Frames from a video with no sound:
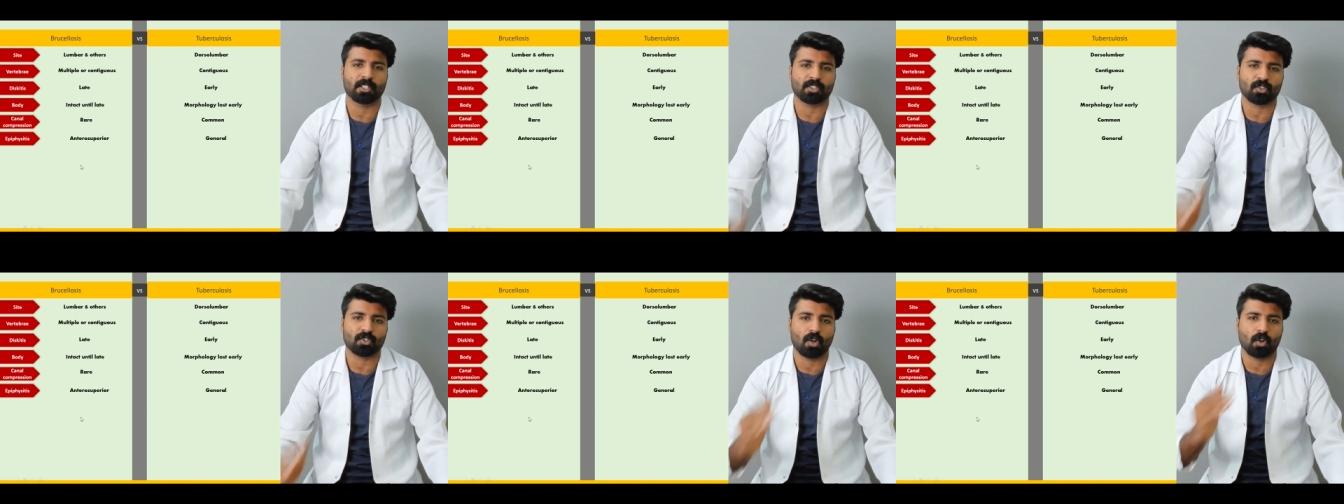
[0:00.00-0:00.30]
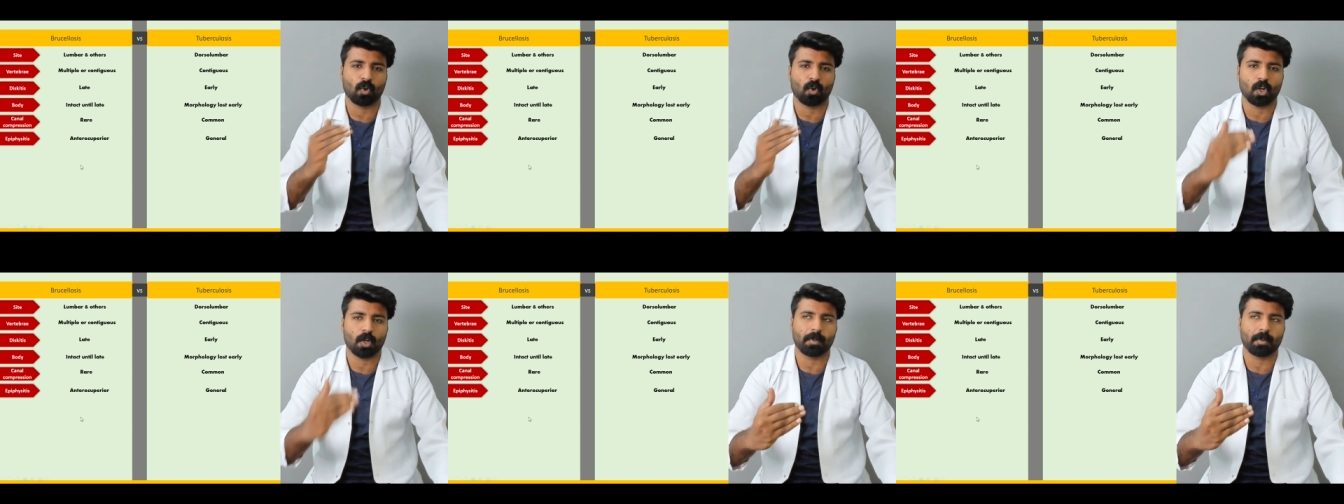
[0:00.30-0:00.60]
It's not
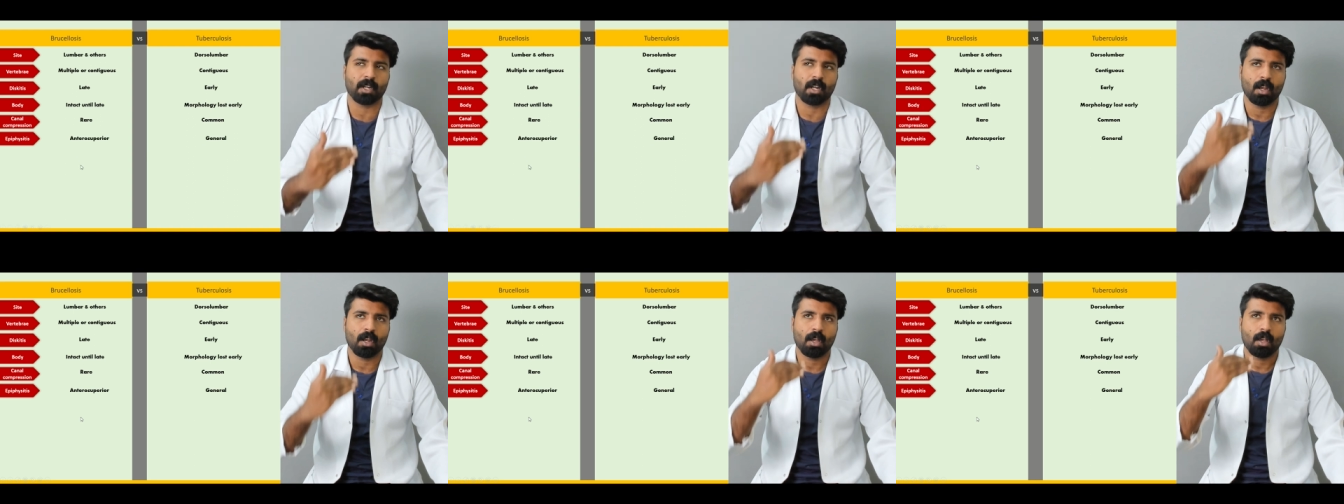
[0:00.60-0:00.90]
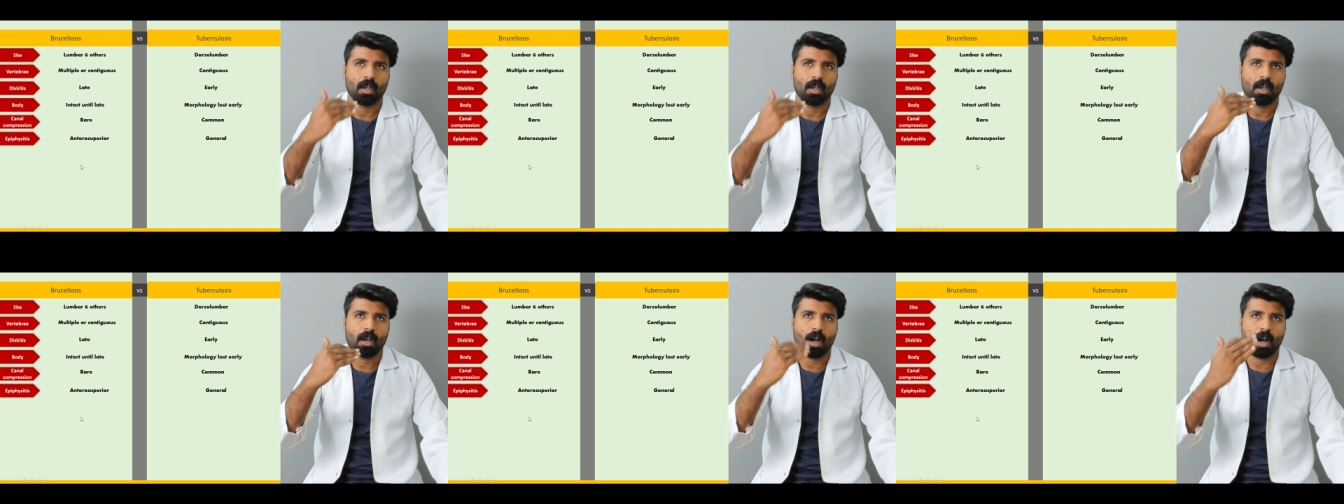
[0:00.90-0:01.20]
going to be
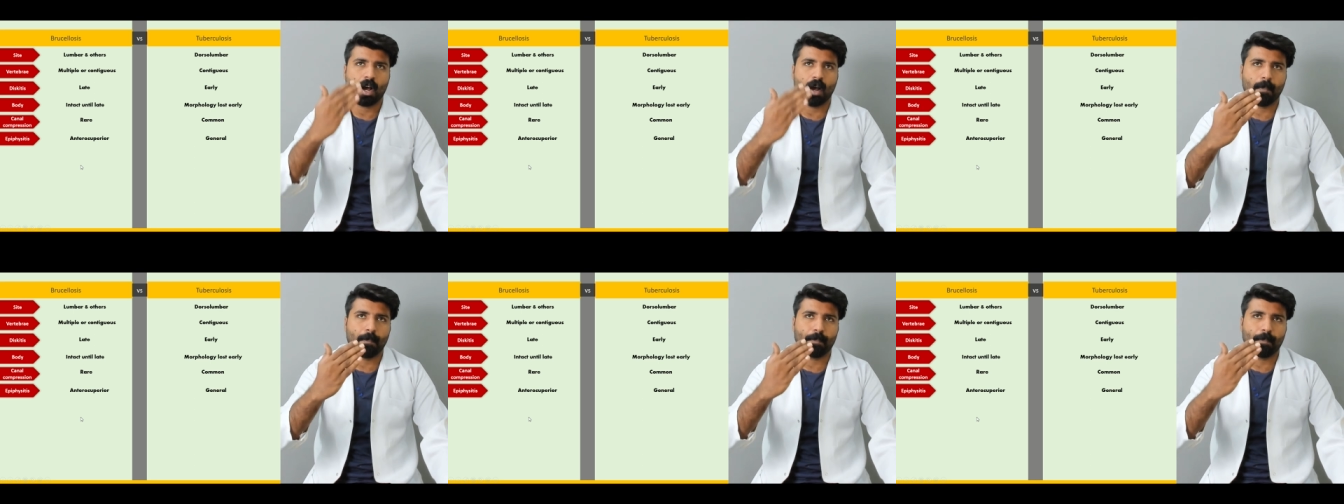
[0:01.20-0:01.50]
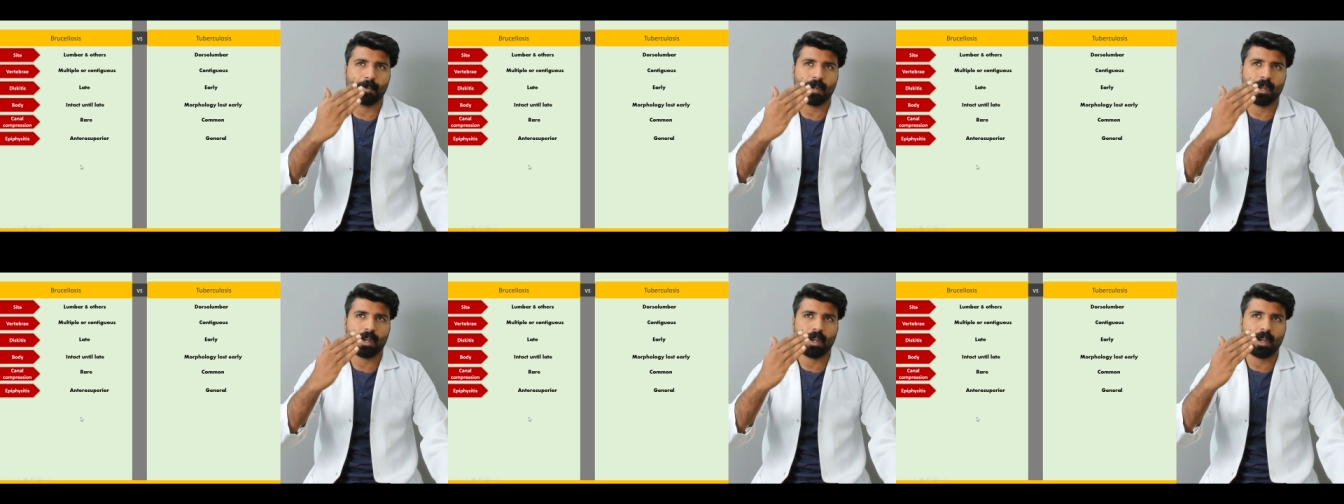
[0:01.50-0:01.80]

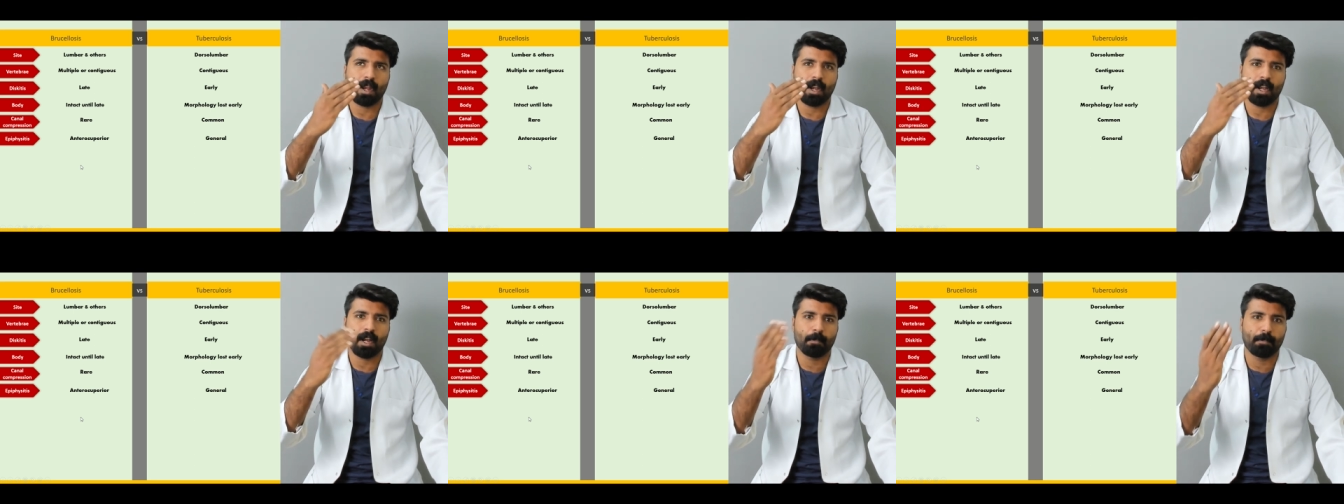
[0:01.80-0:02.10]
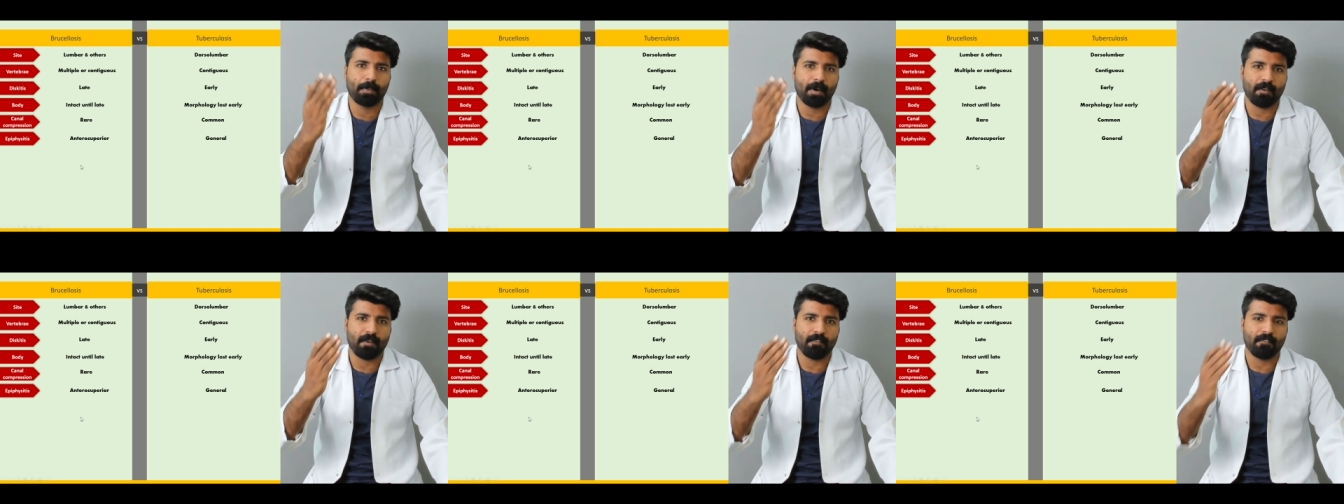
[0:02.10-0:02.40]
up and
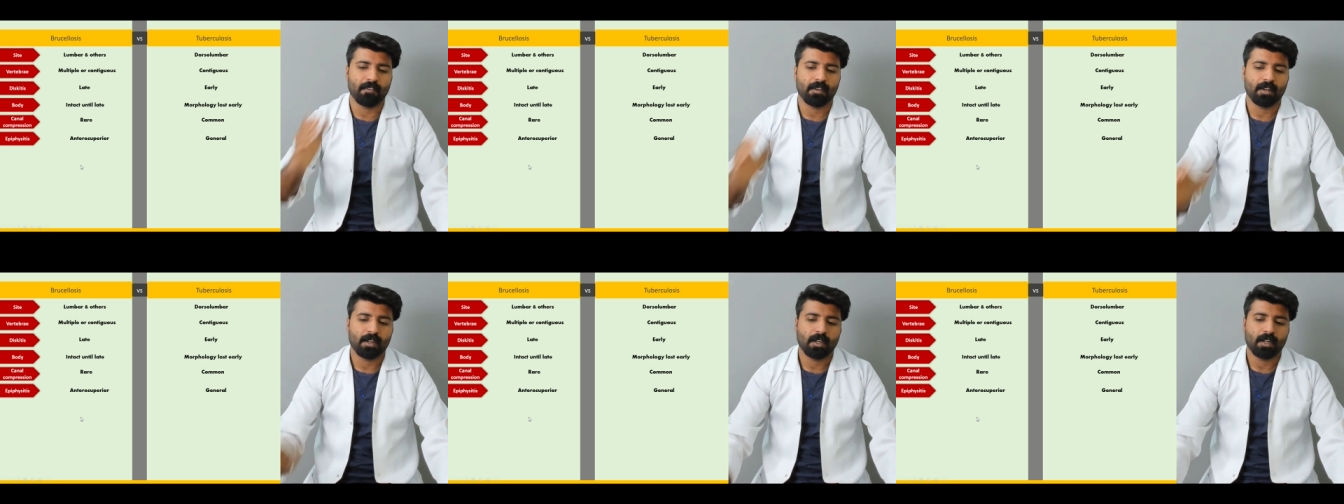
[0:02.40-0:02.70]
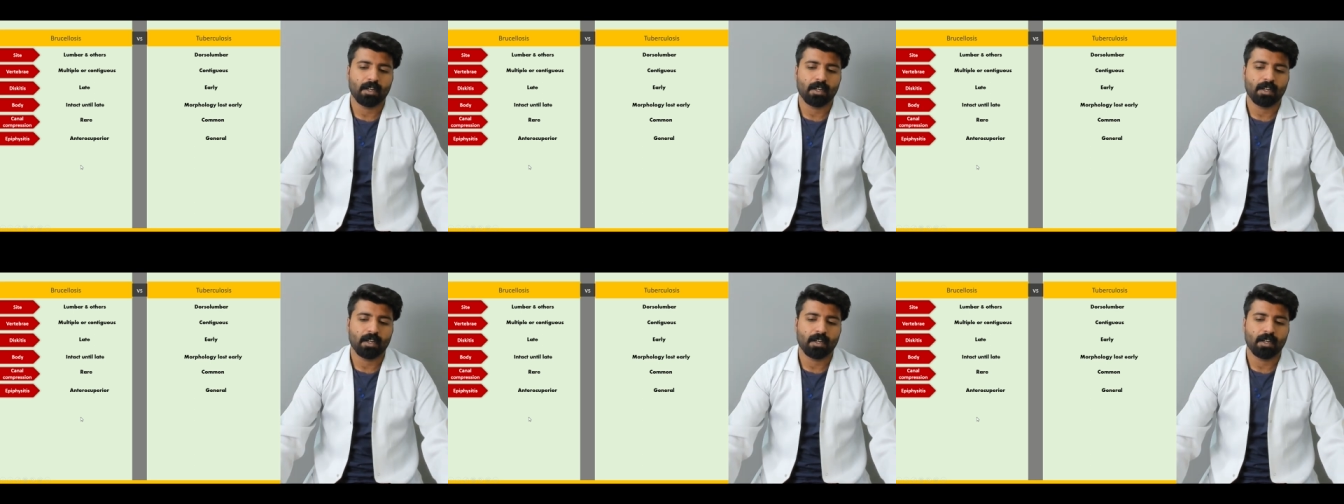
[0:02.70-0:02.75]
above.